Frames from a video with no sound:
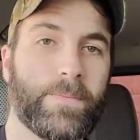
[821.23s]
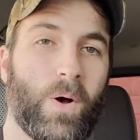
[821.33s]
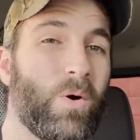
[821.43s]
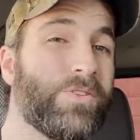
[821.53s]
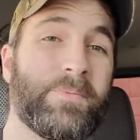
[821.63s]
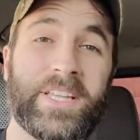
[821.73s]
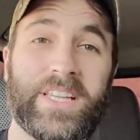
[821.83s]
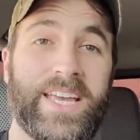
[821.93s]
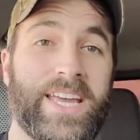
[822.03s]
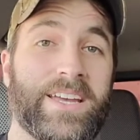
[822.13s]

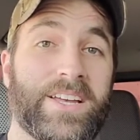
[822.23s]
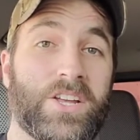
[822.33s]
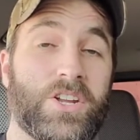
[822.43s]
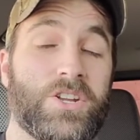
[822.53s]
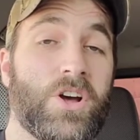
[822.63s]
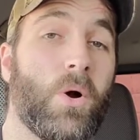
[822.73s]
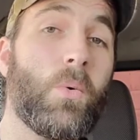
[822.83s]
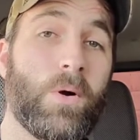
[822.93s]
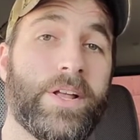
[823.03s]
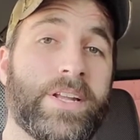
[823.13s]
Ultimately, no
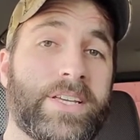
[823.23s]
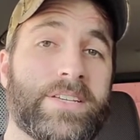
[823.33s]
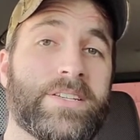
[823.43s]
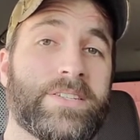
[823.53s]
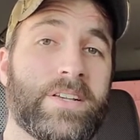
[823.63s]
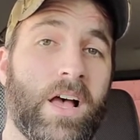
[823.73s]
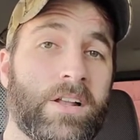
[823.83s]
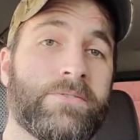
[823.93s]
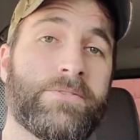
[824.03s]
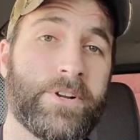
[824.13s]
one is
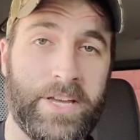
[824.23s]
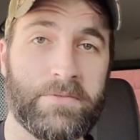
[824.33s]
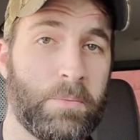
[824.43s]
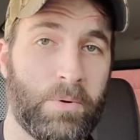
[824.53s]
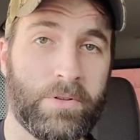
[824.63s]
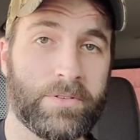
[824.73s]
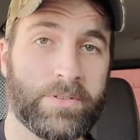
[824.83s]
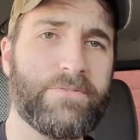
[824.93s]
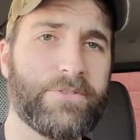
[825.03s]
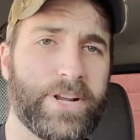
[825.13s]
unforgivable.
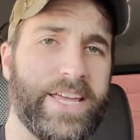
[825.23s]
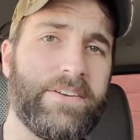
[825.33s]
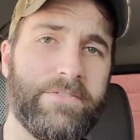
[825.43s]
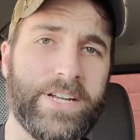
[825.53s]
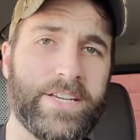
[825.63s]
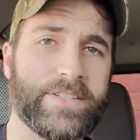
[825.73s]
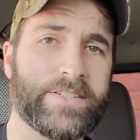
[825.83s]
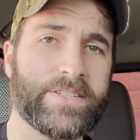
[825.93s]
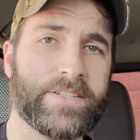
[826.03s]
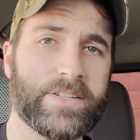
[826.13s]

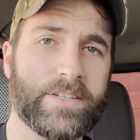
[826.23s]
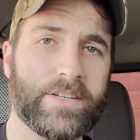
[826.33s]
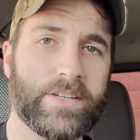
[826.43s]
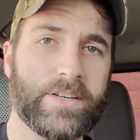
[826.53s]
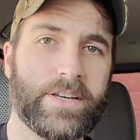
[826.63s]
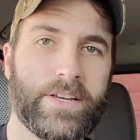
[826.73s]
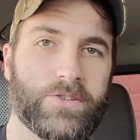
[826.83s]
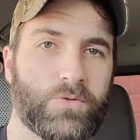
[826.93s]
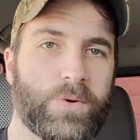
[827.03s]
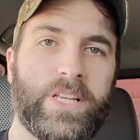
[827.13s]
Forgiveness
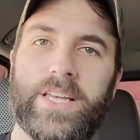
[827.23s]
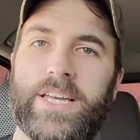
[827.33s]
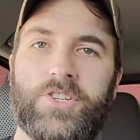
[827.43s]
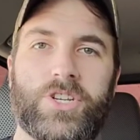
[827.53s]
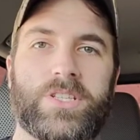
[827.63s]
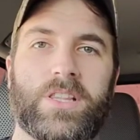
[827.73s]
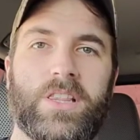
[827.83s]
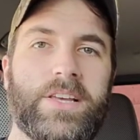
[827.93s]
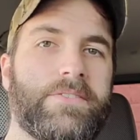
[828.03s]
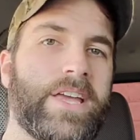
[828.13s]
is really just
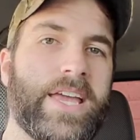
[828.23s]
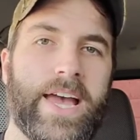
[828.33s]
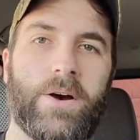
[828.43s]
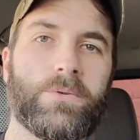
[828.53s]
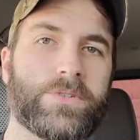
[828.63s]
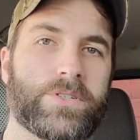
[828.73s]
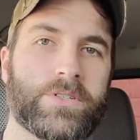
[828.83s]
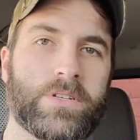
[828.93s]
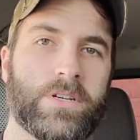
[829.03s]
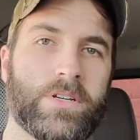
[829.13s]
living out
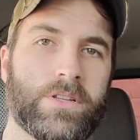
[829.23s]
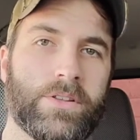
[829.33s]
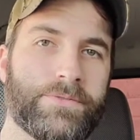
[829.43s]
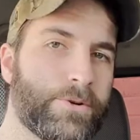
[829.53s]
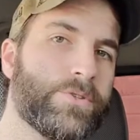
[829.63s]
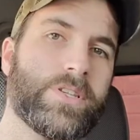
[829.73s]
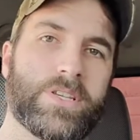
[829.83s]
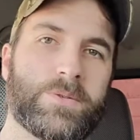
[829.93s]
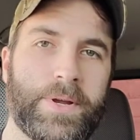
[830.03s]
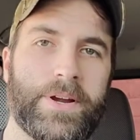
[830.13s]
the fruits of the
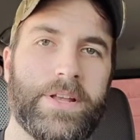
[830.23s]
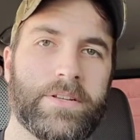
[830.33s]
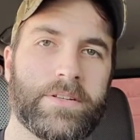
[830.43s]
Spirit.